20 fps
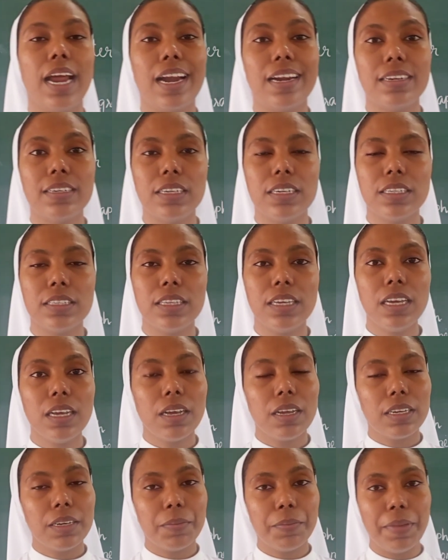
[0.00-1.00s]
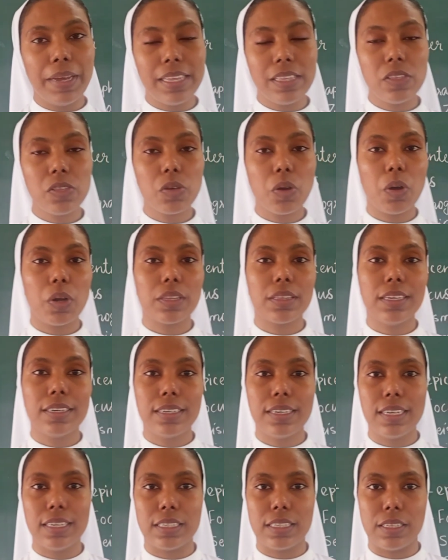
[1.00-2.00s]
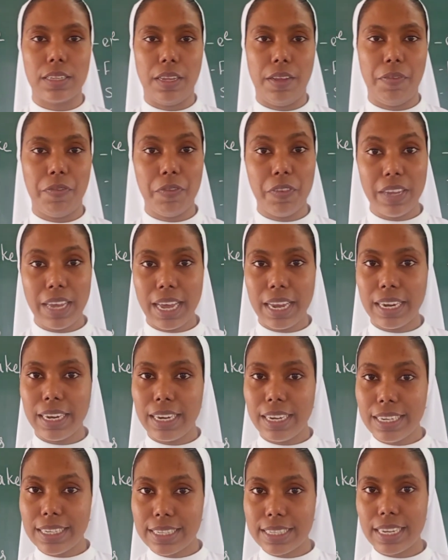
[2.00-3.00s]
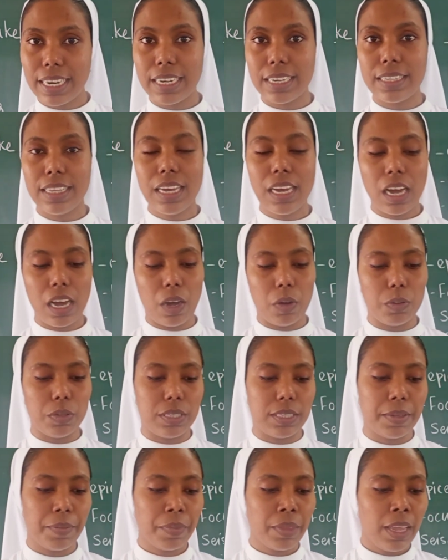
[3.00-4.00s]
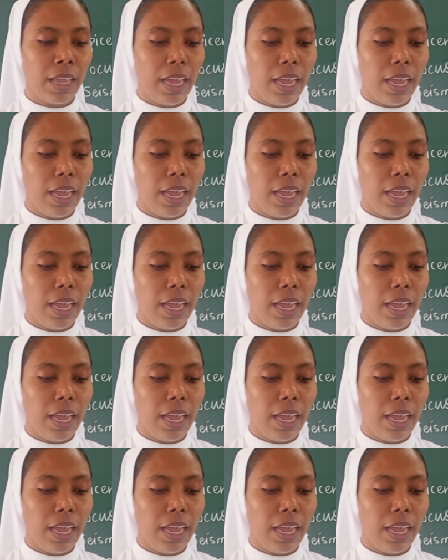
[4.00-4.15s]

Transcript: under the bench or the desk if we are inside the house.